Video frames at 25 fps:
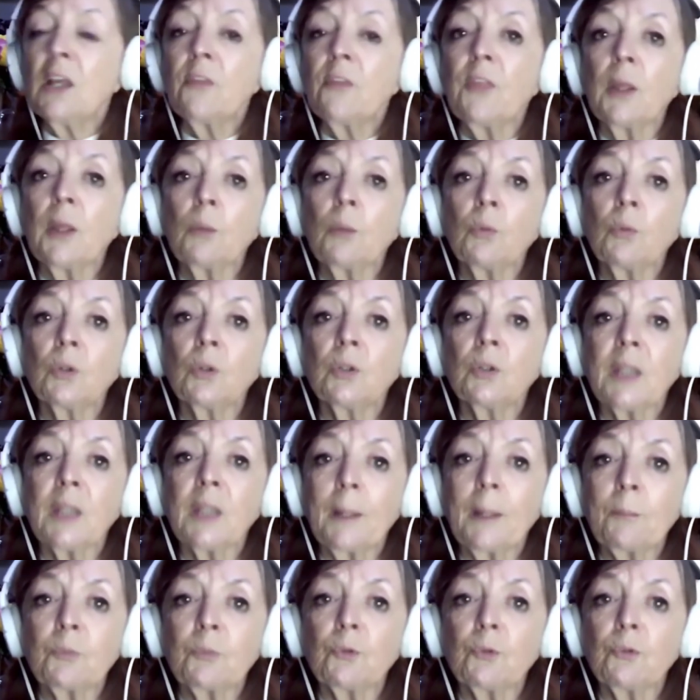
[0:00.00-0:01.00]
there were a
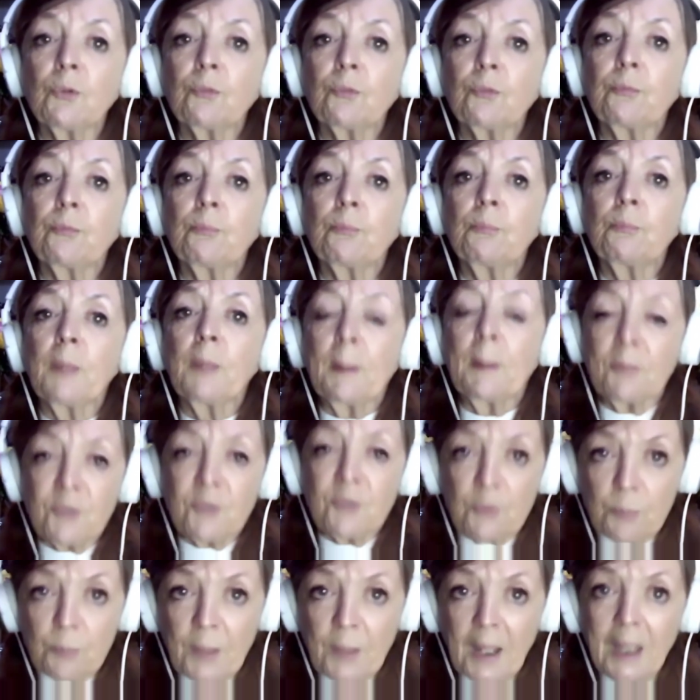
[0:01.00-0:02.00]
number of members
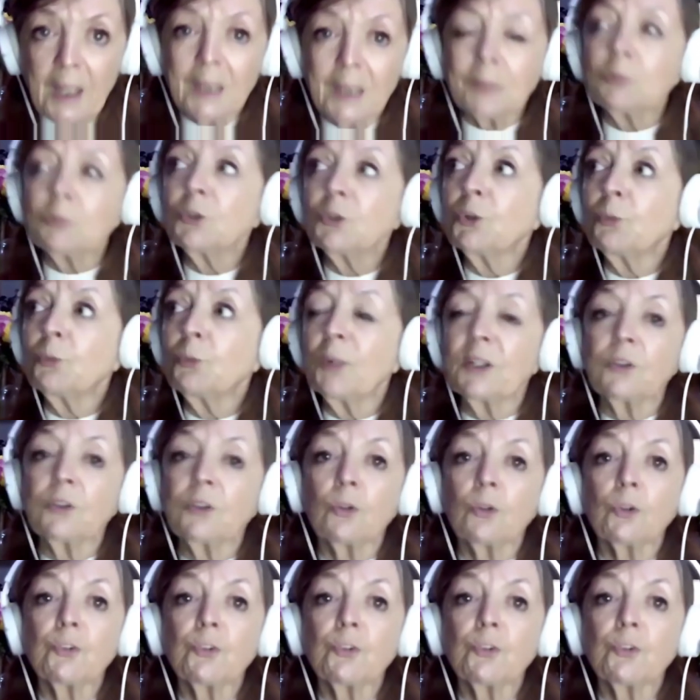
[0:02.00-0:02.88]
of parliament who went on